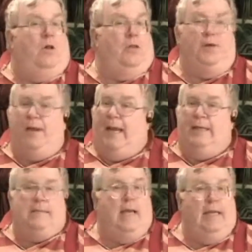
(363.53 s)
all your
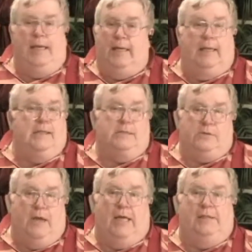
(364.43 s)
anti-idiot
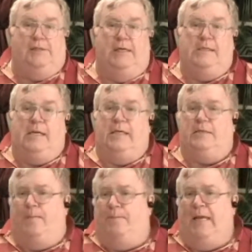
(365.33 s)
strategies and
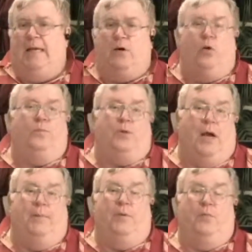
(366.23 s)
has a big old
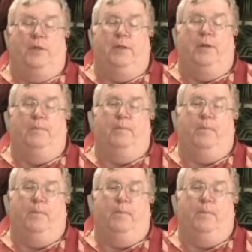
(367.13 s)
problem with you.